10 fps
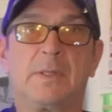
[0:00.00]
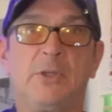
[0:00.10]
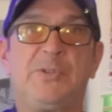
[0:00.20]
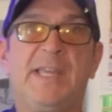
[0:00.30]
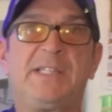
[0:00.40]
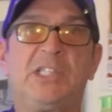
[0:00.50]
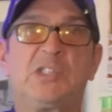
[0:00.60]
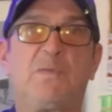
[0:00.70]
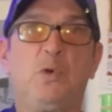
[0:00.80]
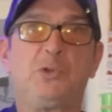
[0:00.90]
You take
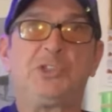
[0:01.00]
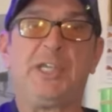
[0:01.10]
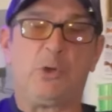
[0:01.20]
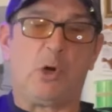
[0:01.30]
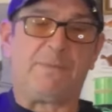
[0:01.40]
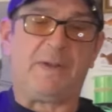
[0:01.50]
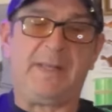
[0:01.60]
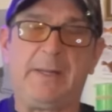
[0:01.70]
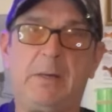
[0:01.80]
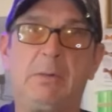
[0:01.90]
this fluke jig off of
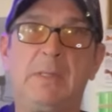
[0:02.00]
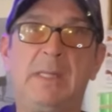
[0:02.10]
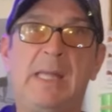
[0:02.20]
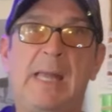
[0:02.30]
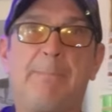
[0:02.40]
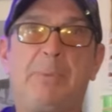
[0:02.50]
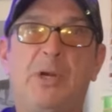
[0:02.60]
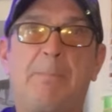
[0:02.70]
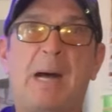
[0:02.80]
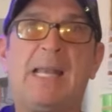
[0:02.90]
here and
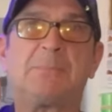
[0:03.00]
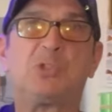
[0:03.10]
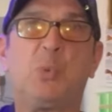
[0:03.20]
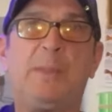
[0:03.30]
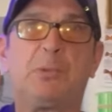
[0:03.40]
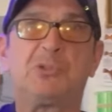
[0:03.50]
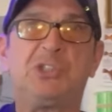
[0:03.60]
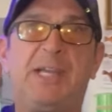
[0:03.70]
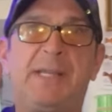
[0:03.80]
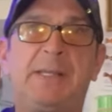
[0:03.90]
put a bottom sweeper
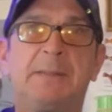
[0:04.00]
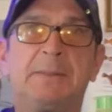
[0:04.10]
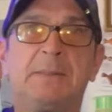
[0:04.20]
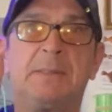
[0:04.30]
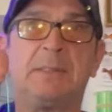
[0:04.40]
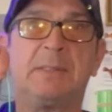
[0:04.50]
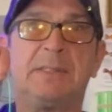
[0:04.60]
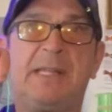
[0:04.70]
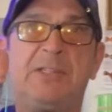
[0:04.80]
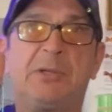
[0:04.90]
jig,
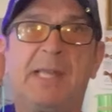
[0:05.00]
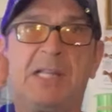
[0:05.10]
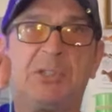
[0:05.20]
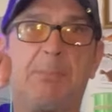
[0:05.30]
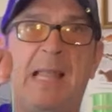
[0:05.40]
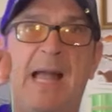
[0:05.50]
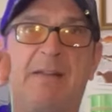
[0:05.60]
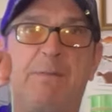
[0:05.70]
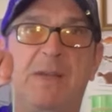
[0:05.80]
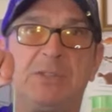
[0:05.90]
then you're catching
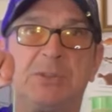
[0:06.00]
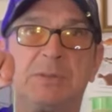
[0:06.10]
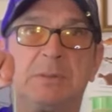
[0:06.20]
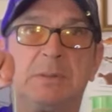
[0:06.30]
blackfish.